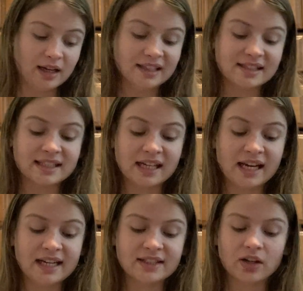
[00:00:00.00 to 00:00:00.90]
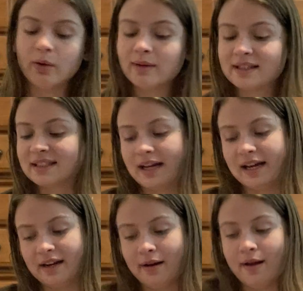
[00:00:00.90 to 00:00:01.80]
Society has always
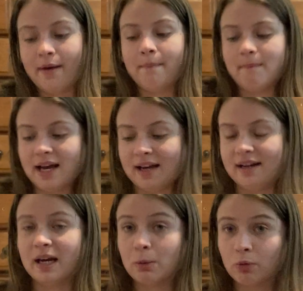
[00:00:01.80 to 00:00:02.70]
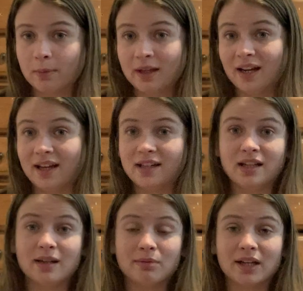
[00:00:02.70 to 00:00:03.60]
said man and woman, and
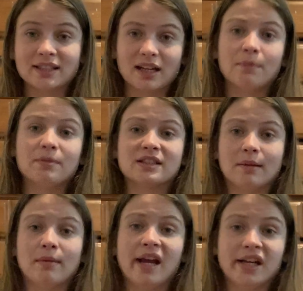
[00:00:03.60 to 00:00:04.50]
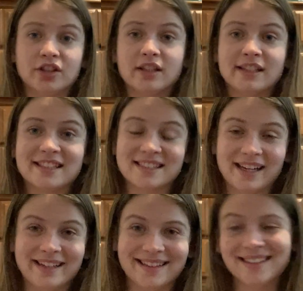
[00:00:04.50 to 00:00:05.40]
he brings up some ancient
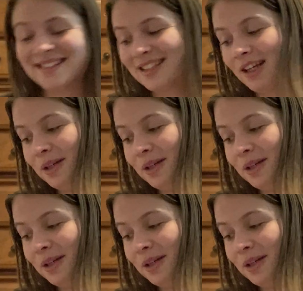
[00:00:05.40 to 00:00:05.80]
societies.